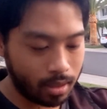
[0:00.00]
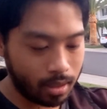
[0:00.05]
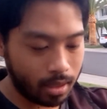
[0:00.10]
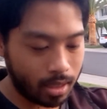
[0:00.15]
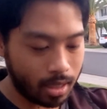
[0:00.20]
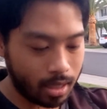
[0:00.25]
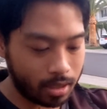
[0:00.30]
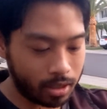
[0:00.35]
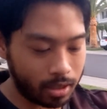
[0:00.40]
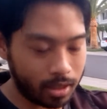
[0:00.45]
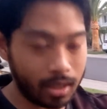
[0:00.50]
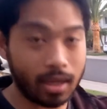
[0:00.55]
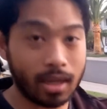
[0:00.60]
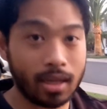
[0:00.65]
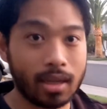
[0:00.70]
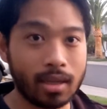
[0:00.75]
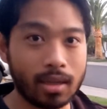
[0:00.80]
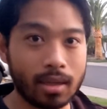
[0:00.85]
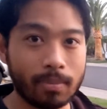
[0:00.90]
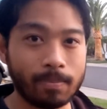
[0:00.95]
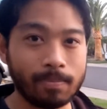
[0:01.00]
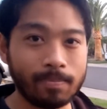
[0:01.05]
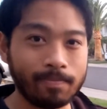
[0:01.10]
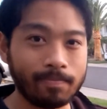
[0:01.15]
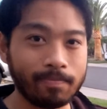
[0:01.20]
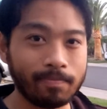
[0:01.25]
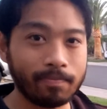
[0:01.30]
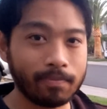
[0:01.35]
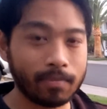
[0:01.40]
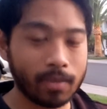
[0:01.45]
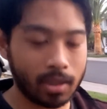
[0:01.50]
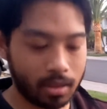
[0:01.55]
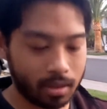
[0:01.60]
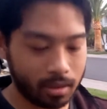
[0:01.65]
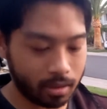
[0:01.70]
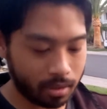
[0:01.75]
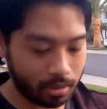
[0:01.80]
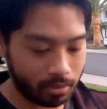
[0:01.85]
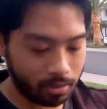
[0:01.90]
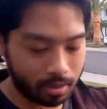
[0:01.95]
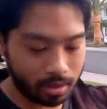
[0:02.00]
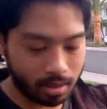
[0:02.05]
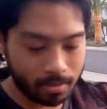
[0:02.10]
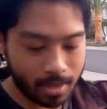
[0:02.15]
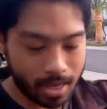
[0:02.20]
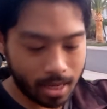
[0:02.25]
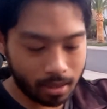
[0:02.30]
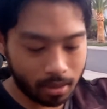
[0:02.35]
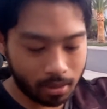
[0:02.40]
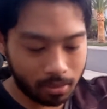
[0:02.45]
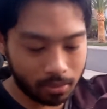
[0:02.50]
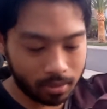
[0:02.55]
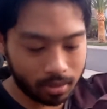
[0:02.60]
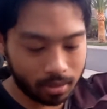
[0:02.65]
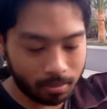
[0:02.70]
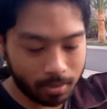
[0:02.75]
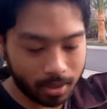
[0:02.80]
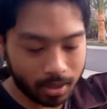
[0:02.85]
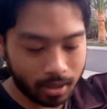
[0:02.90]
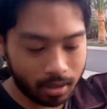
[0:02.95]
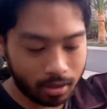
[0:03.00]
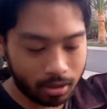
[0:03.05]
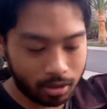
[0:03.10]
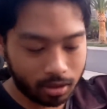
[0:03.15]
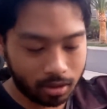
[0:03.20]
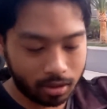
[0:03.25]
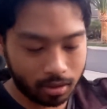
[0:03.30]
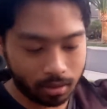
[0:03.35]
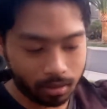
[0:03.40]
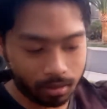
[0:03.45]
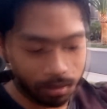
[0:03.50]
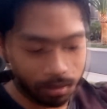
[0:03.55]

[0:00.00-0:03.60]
catching any loose tobacco spillage.